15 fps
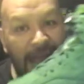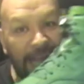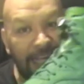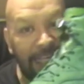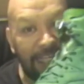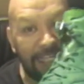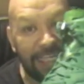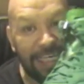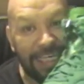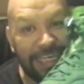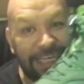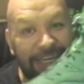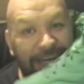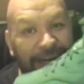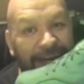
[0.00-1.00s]

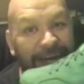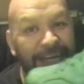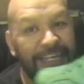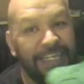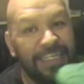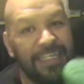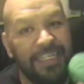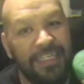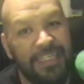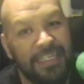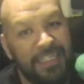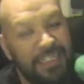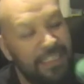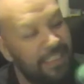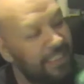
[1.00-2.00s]
Yeah,
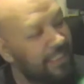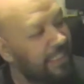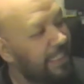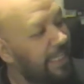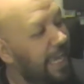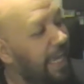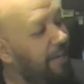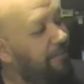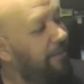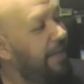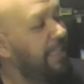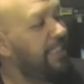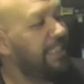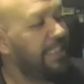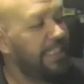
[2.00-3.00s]
the
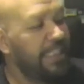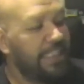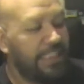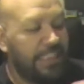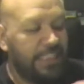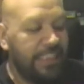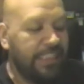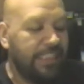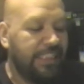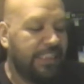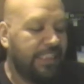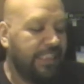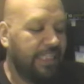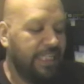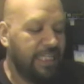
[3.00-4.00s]
Gatorade
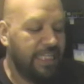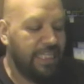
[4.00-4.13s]
Sixes.